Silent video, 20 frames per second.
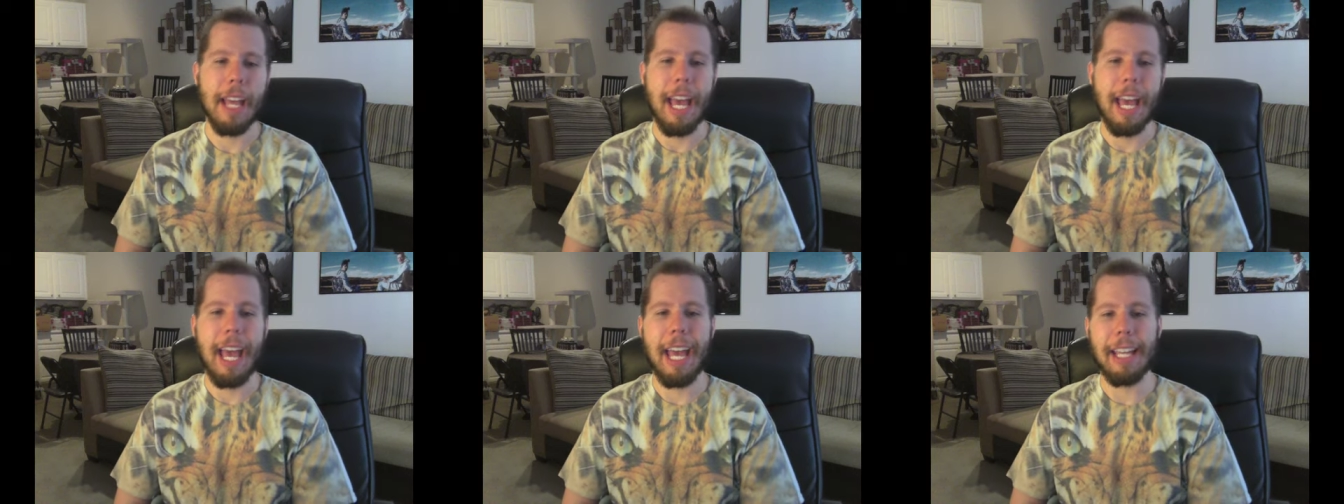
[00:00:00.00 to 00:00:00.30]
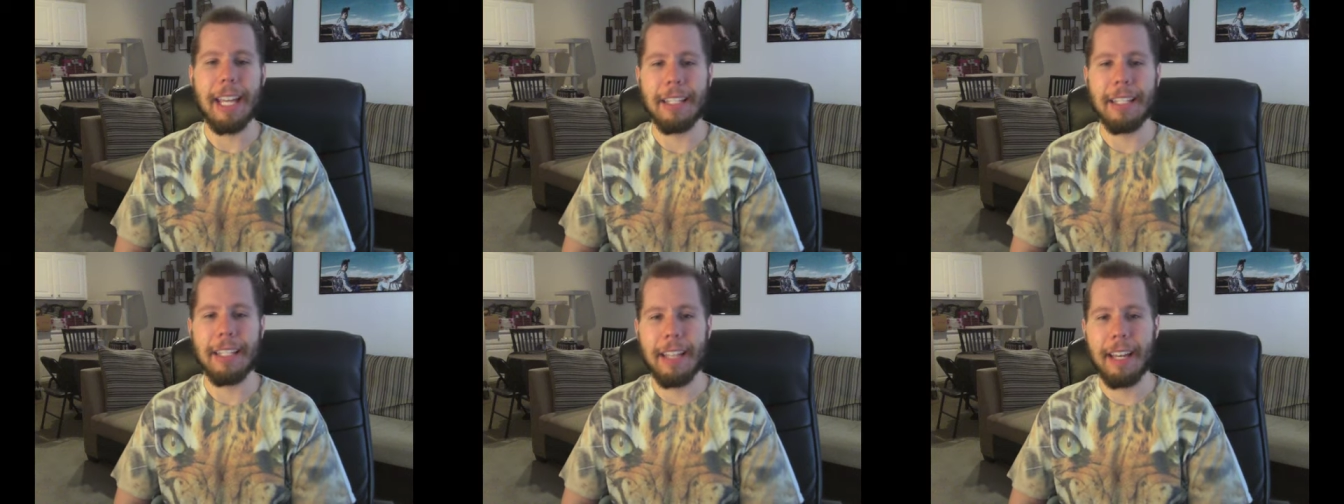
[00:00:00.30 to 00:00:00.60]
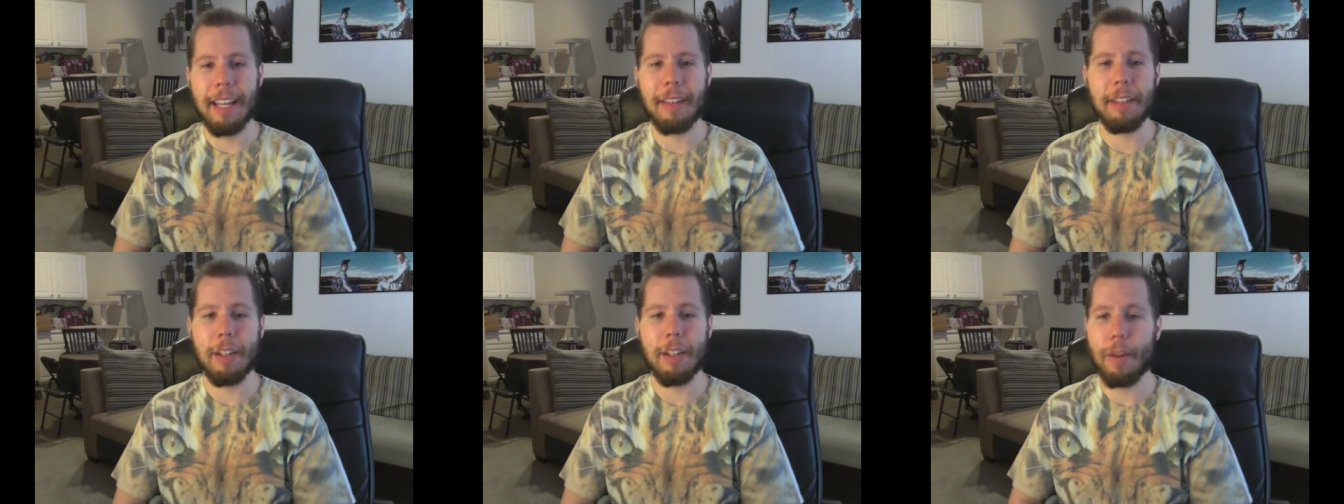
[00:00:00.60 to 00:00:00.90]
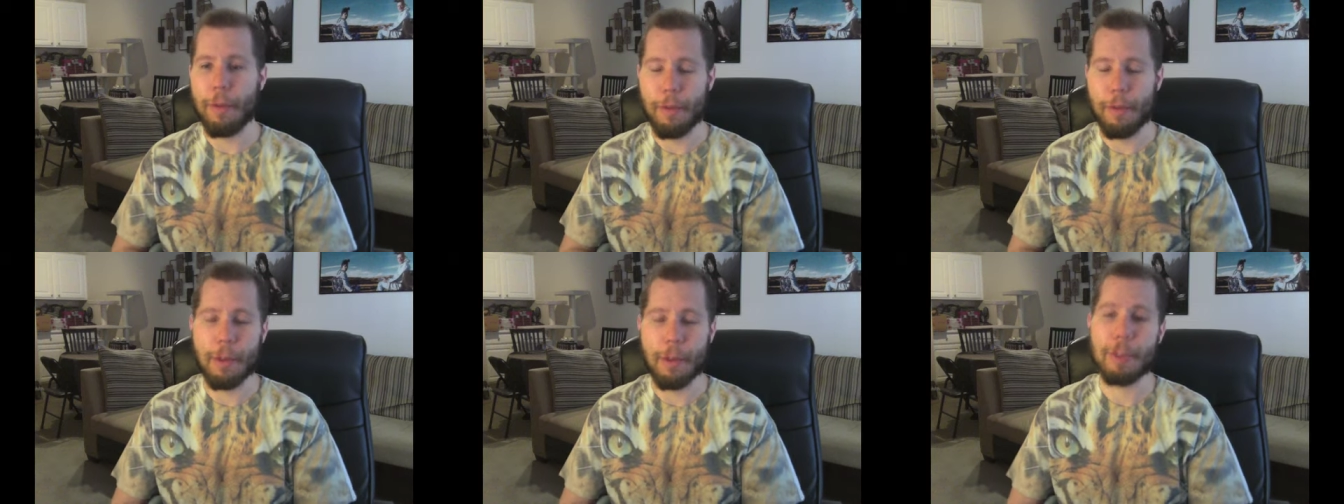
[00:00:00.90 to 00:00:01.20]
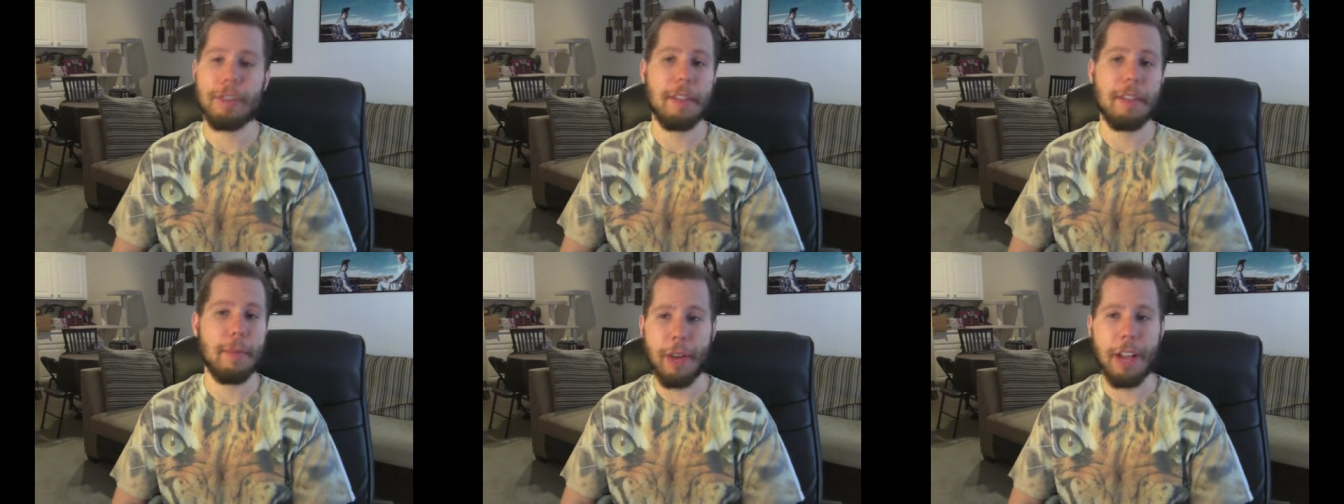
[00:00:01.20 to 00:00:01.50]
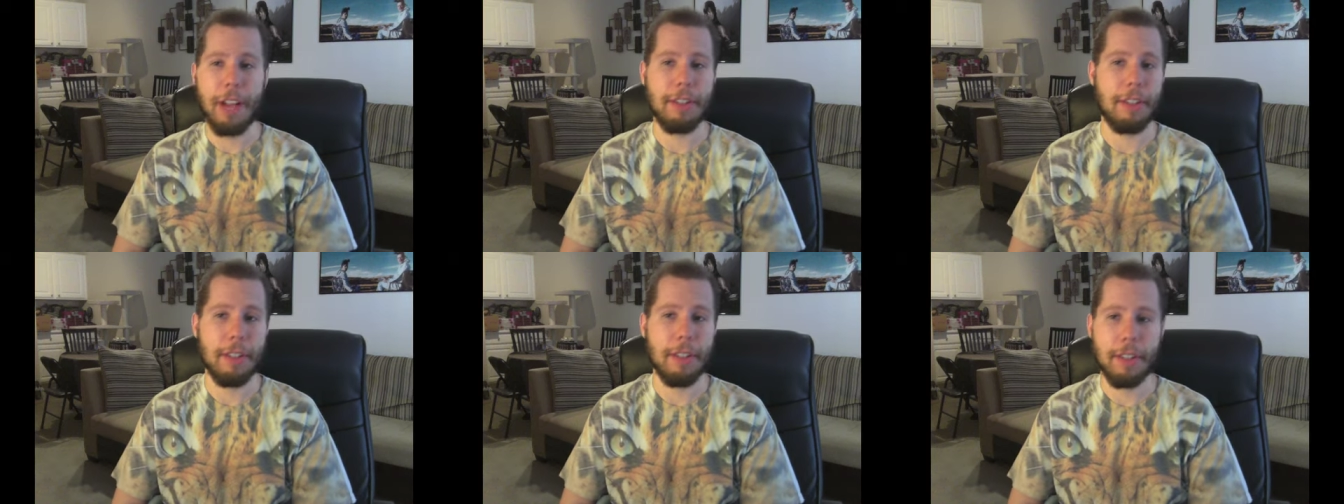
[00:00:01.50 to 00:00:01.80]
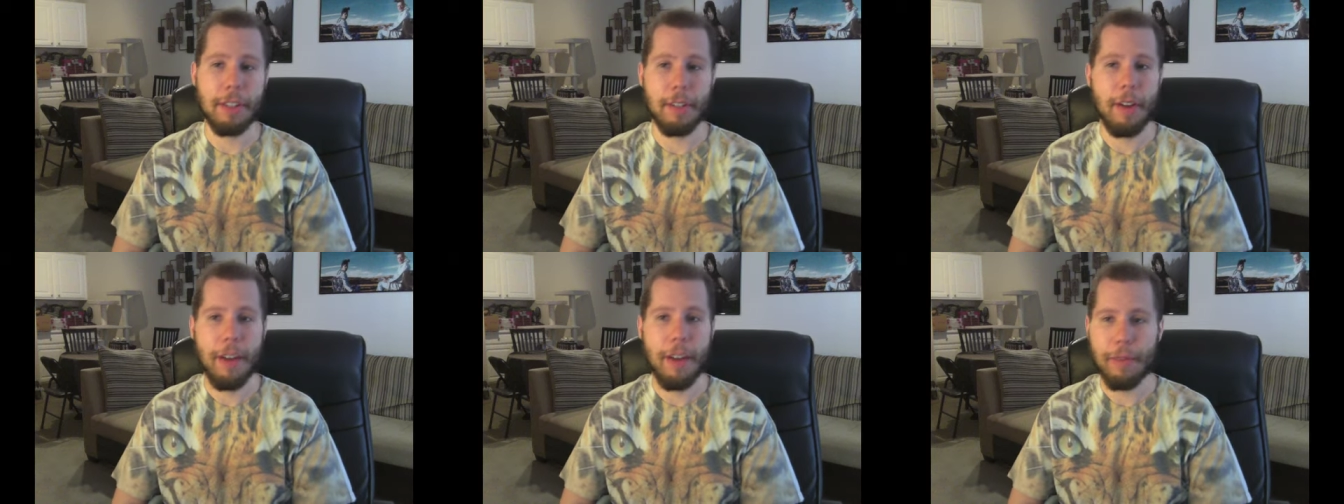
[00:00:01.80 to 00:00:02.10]
And uh, you know, first
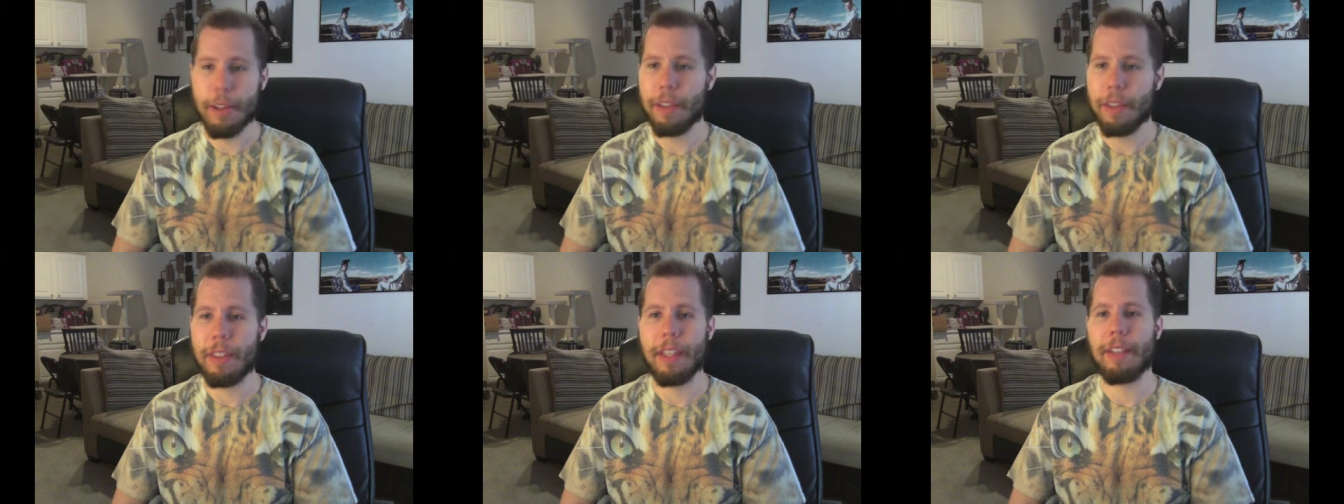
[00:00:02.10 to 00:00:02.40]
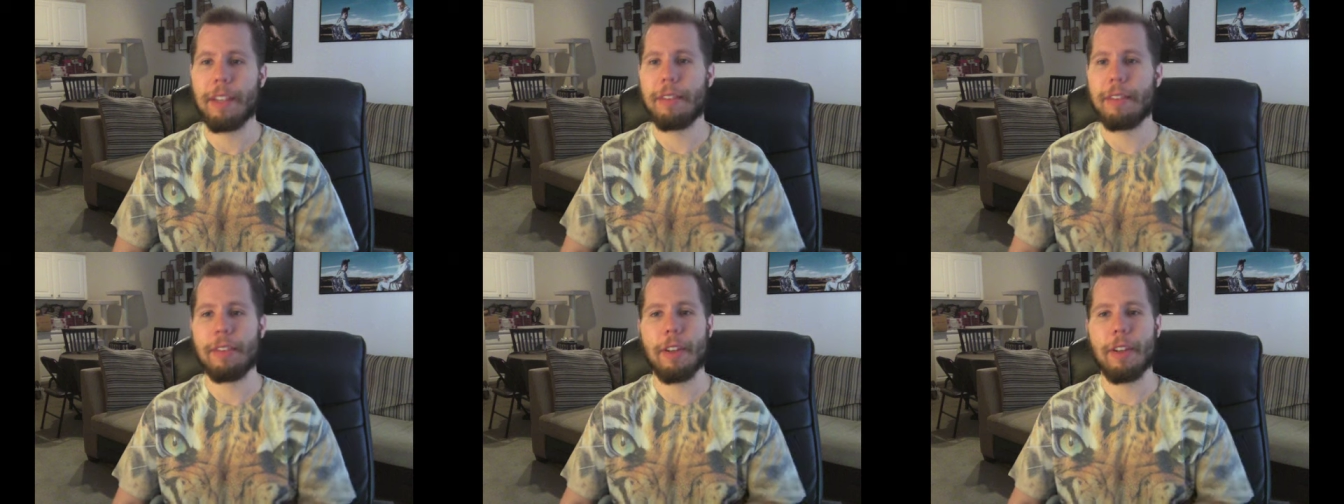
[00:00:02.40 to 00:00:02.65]
impressions are everything.